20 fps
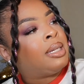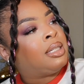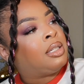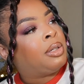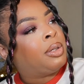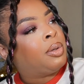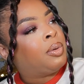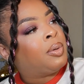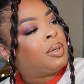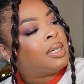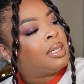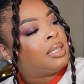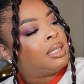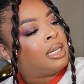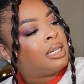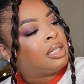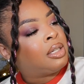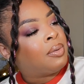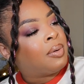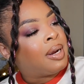to
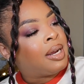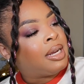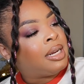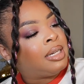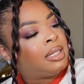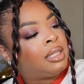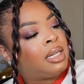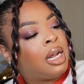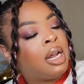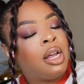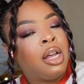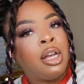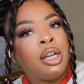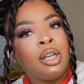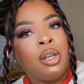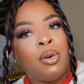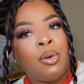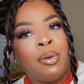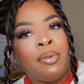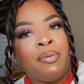accessorize
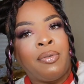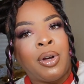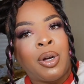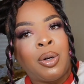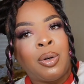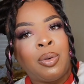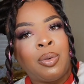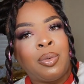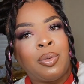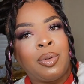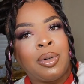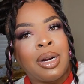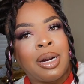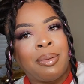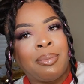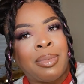your phone.